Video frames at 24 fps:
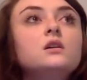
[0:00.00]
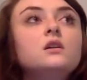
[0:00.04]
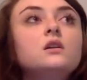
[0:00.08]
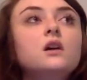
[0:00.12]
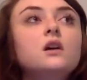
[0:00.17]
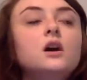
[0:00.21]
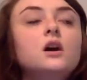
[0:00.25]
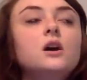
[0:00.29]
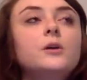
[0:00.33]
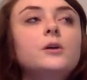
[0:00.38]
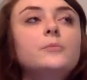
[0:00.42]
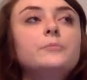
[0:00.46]

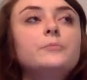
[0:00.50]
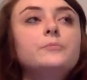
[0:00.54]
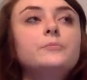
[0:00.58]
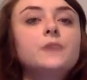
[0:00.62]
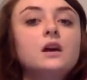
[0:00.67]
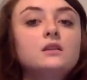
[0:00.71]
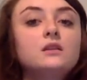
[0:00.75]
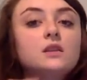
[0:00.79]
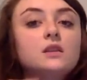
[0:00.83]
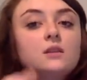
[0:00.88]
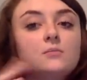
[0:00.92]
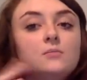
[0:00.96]

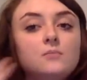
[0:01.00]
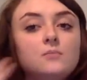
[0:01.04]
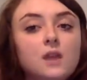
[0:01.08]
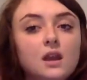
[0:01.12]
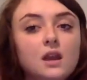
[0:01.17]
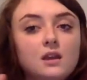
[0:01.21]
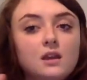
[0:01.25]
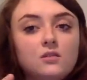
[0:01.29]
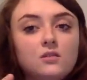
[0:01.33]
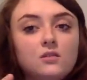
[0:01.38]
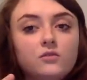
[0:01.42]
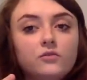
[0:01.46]
that they
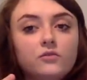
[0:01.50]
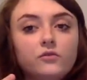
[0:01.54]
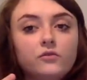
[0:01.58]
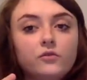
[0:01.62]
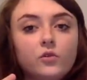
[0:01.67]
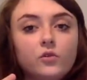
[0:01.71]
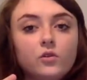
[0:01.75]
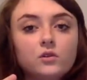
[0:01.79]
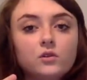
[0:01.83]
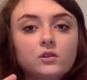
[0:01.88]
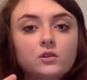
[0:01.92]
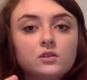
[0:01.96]
make
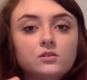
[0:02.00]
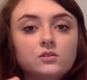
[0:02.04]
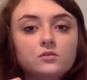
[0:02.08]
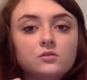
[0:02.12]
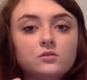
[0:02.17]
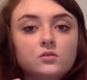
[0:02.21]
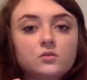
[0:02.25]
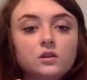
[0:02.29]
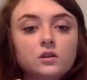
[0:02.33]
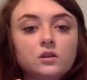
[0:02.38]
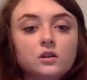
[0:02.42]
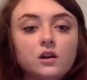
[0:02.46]
for the
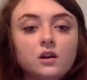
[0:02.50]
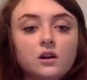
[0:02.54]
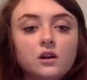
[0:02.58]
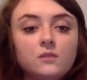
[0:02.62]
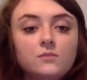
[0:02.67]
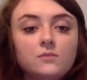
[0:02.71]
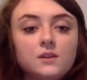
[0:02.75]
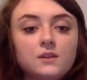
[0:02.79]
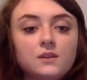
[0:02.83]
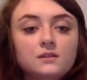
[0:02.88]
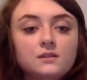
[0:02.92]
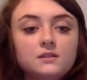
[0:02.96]
store, art
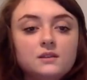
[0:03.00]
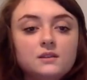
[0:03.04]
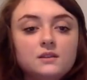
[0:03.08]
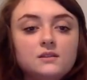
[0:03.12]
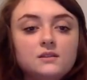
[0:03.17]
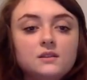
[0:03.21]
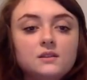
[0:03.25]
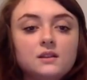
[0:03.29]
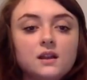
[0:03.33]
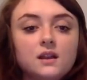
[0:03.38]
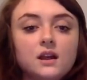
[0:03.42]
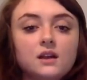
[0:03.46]
pieces,
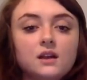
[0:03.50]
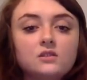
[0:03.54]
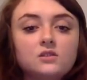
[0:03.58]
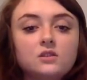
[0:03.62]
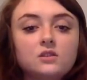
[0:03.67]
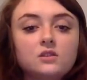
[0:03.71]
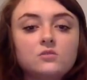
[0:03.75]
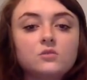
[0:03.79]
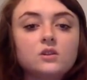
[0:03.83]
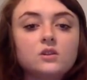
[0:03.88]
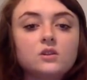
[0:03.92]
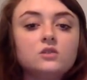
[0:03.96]
and I
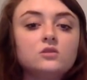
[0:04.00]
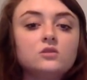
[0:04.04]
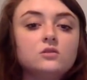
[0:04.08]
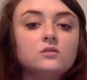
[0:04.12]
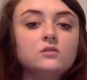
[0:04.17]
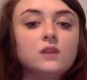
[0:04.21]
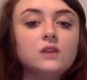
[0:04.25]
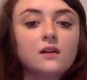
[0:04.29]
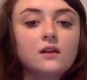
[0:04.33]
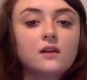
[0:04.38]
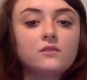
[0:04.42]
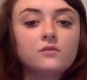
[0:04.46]
actually want to do
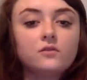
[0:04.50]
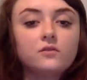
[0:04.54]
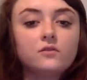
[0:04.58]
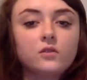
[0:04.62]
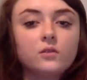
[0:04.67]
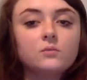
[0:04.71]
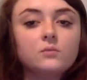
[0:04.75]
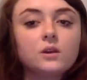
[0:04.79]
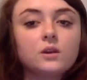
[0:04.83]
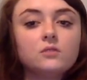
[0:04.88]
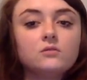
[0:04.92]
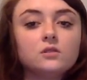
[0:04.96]
that for
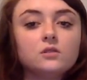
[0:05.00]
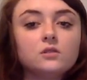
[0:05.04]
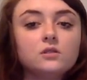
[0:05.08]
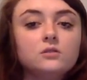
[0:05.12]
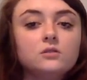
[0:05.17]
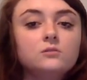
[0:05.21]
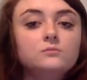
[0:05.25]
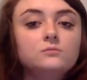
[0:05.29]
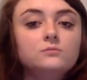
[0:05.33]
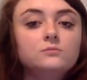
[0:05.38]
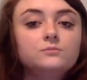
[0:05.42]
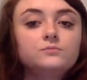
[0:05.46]
my
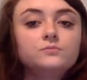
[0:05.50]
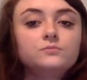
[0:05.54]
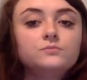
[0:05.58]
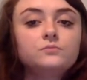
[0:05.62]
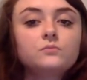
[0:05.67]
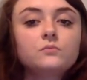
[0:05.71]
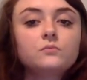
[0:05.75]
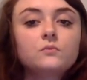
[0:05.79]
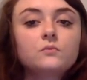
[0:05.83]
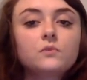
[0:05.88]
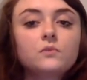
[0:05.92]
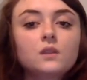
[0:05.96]
room.
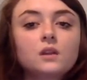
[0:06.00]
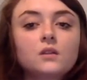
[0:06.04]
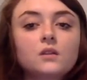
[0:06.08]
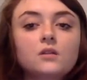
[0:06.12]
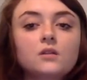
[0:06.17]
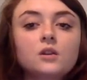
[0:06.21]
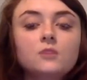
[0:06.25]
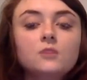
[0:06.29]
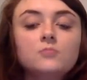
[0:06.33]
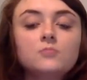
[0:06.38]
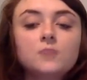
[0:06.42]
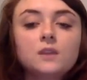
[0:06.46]

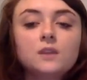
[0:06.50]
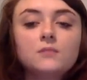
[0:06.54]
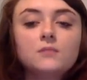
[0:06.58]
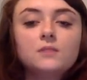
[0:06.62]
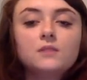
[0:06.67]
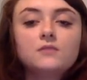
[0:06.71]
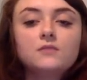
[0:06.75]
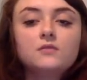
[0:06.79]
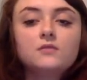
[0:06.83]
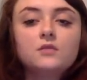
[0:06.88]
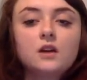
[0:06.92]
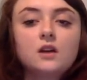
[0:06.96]
And maybe
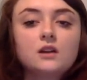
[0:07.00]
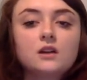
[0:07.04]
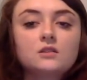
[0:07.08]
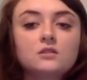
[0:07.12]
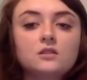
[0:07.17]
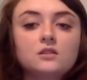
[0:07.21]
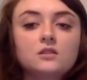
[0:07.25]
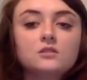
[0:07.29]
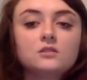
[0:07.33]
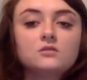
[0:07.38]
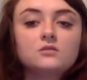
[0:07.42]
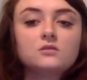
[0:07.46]
if you guys are
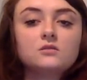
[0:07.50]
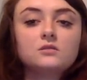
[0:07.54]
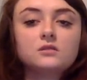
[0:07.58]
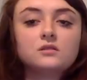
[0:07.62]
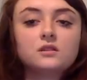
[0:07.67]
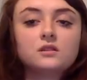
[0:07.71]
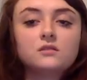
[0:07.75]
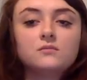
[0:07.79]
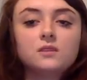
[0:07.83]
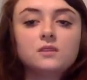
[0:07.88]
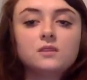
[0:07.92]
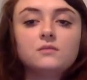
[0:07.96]

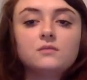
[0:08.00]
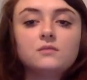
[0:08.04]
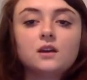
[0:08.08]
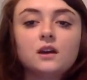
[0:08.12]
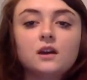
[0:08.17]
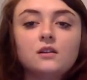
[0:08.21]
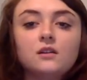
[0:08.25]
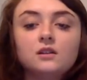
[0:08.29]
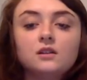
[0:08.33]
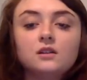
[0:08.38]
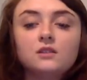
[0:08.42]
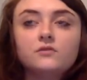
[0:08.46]
interested, maybe
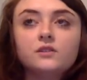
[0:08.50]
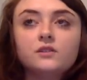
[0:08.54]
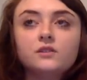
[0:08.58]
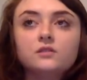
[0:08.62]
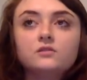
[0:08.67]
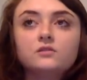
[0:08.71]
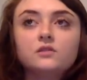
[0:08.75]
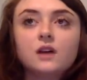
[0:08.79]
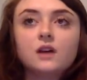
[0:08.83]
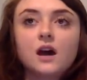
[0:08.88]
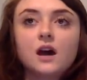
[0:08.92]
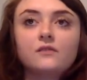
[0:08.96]
I'll
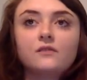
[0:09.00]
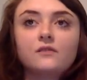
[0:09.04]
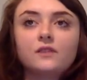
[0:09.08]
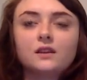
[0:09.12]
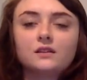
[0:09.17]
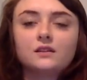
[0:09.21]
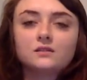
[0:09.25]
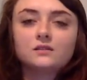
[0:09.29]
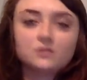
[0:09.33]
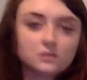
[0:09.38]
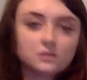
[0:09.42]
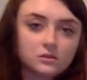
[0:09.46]
even have like
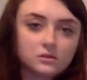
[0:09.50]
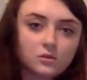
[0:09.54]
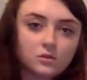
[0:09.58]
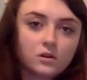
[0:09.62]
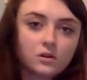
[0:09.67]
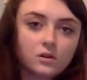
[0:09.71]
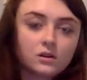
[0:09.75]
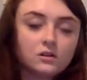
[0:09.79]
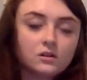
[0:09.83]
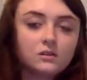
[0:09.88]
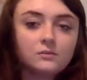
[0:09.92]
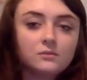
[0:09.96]
a
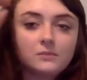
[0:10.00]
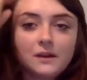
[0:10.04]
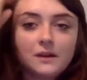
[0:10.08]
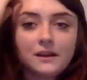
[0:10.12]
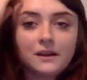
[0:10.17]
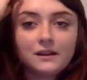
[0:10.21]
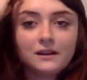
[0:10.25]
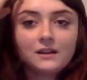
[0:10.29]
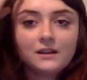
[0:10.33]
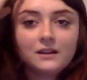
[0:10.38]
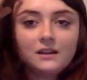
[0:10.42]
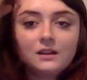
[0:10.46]
tutorial, but
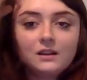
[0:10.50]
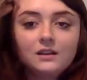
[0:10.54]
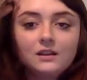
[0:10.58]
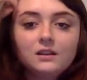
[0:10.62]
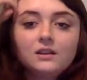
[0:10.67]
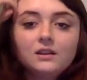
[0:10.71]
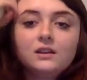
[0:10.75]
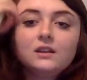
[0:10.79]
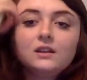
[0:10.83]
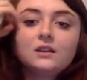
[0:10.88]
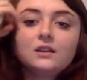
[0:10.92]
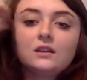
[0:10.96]

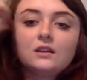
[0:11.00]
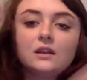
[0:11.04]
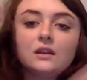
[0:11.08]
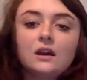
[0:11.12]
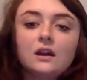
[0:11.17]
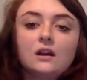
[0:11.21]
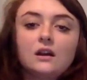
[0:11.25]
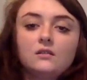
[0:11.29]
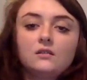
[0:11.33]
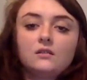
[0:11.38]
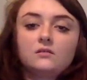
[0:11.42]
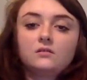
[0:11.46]

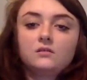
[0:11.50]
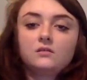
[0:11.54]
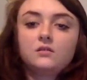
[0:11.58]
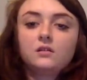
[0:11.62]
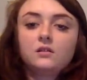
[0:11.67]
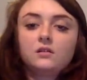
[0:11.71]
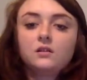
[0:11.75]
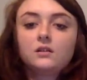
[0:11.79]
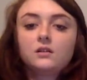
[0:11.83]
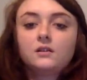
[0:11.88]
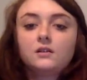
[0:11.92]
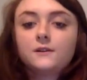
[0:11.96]
yeah.
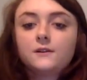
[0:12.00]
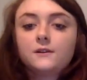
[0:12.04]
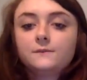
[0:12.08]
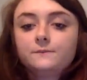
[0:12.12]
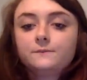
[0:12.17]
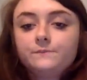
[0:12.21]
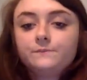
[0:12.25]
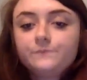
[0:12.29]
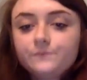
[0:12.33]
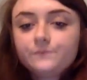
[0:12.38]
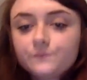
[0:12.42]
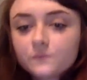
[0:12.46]

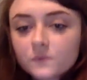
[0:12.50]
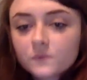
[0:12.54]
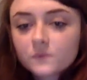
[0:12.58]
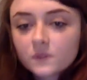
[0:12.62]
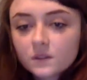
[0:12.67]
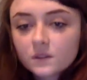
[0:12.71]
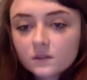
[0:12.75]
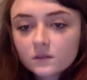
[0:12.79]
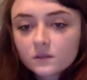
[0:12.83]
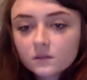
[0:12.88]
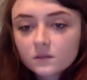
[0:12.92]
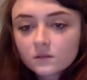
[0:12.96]

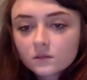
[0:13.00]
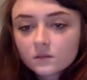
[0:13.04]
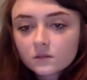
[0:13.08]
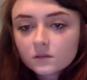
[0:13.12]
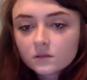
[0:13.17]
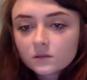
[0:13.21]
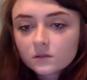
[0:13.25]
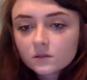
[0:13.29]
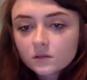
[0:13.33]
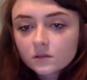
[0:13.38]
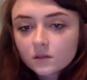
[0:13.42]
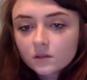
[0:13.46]

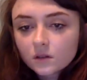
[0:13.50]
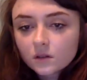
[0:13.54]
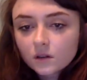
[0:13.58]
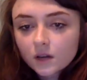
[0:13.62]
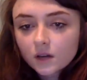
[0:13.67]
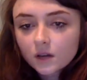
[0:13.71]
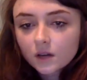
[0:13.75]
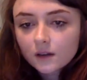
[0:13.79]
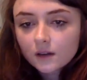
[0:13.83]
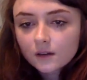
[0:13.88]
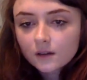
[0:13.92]
Okay.